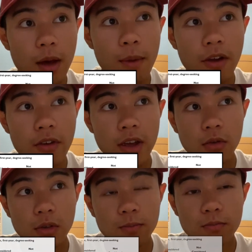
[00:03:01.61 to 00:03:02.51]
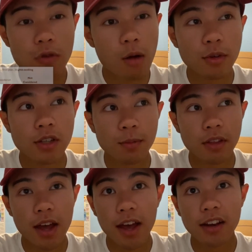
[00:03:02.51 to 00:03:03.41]
my rank was probably
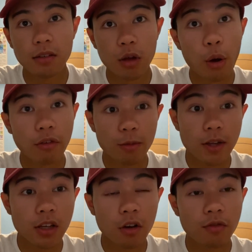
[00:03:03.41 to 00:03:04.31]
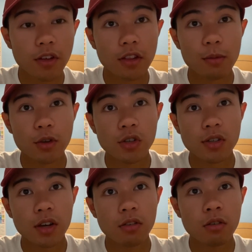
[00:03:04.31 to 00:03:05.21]
something that I had going for myself in the admission
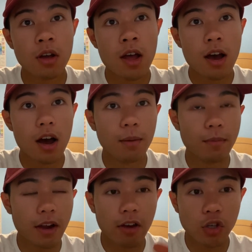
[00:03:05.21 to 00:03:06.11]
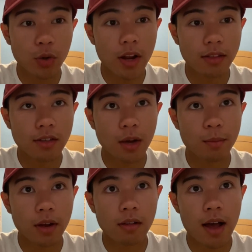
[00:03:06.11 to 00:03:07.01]
cycle. I graduated at the top
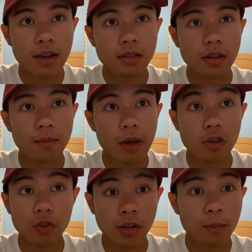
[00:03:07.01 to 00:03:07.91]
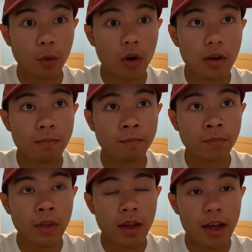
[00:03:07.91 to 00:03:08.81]
of my class. I was ranked #1,
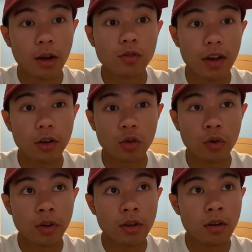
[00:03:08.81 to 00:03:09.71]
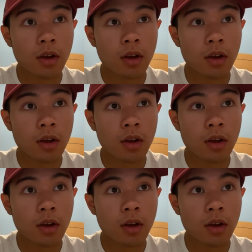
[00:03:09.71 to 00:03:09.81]
and I was valedictorian.